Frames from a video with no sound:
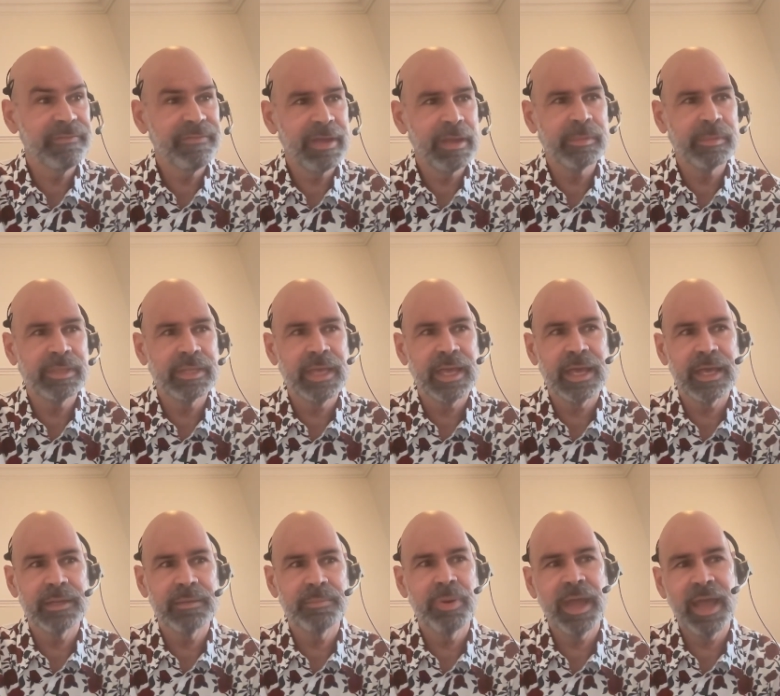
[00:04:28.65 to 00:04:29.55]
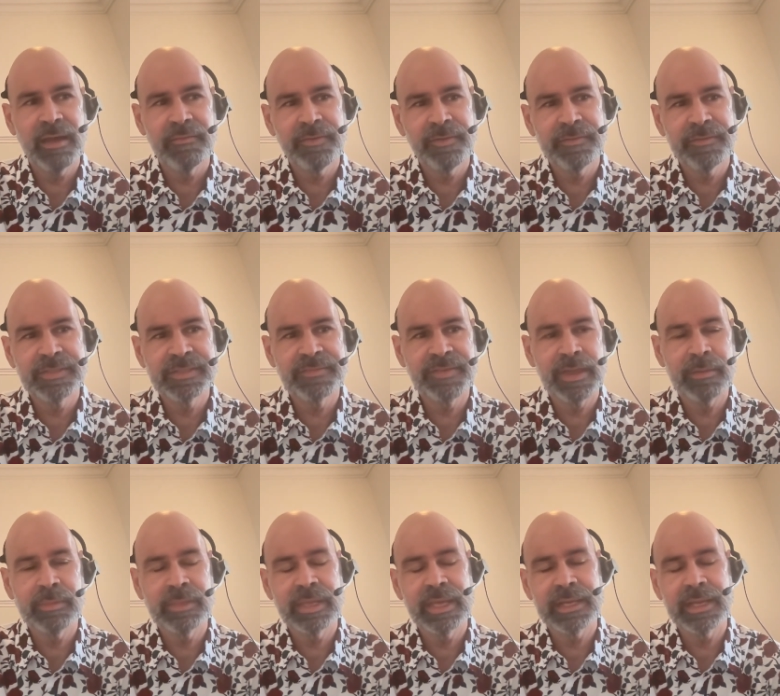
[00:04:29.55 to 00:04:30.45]
family half of his
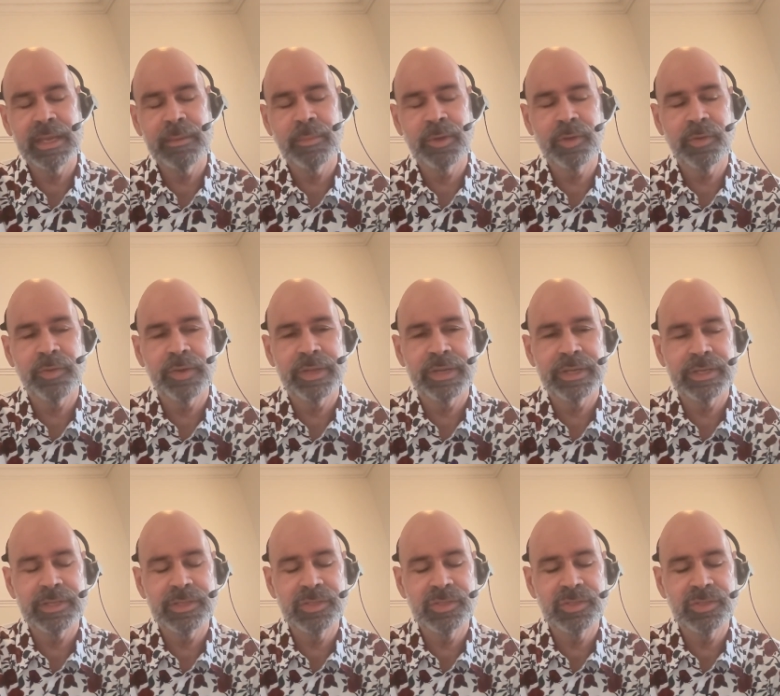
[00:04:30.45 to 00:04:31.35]
family had emigrated